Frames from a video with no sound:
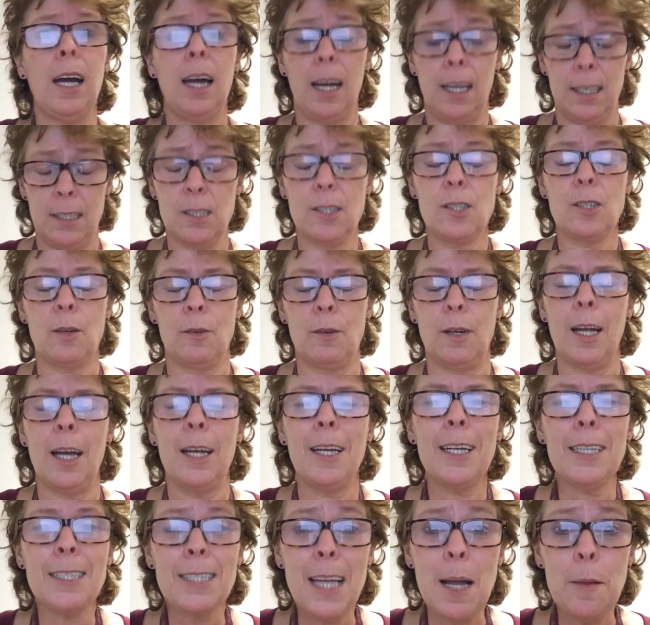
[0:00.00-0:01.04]

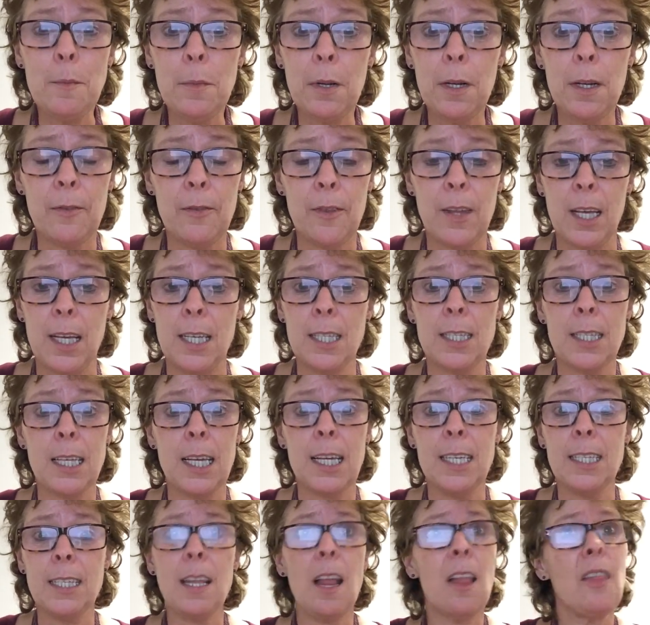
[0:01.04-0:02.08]
an example of this
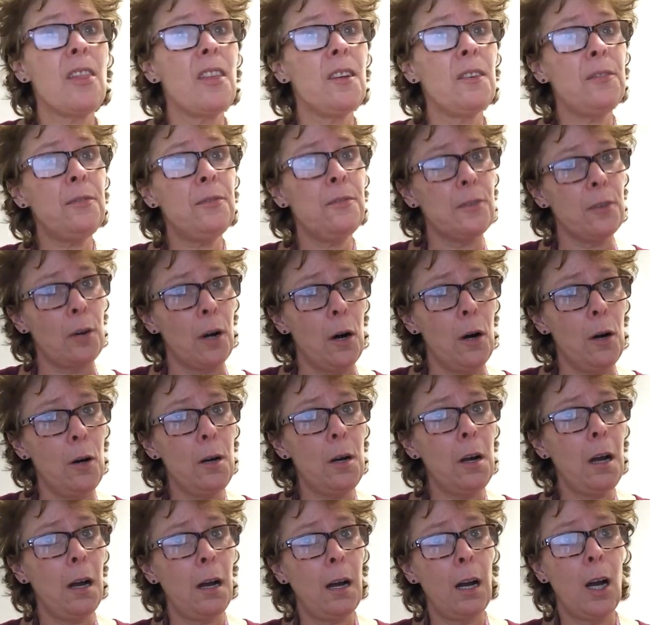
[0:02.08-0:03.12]
is the
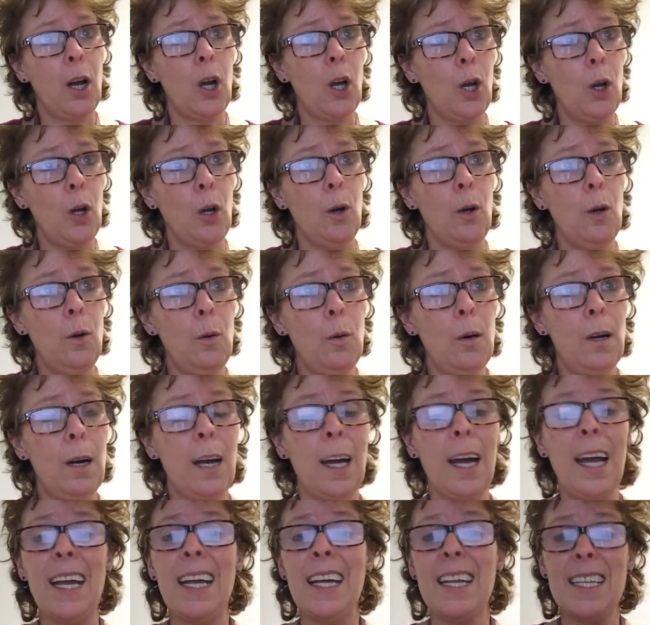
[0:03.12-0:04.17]
frog who
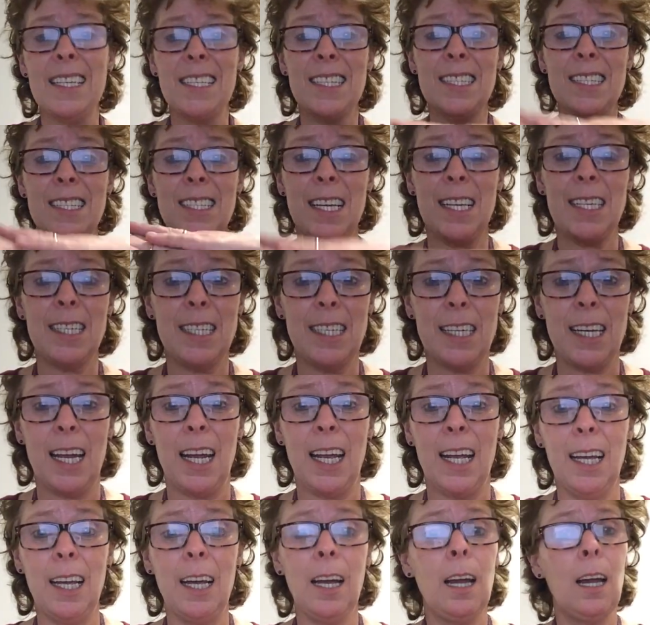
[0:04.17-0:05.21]
is
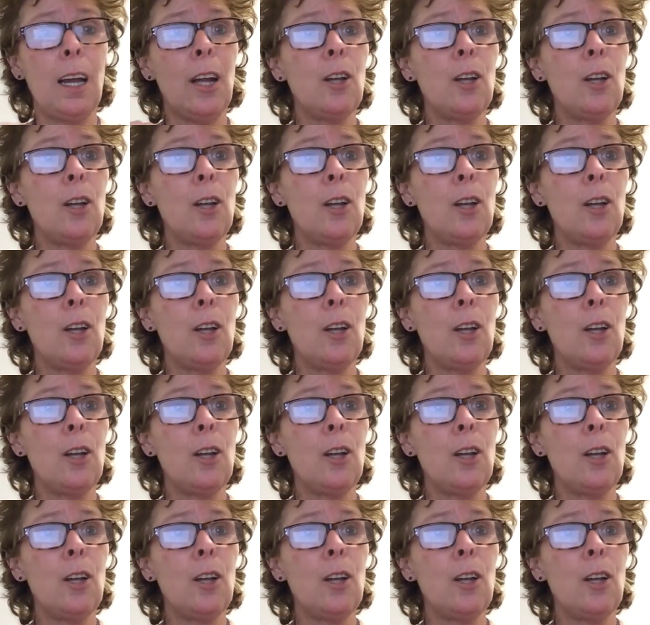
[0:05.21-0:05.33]
sitting,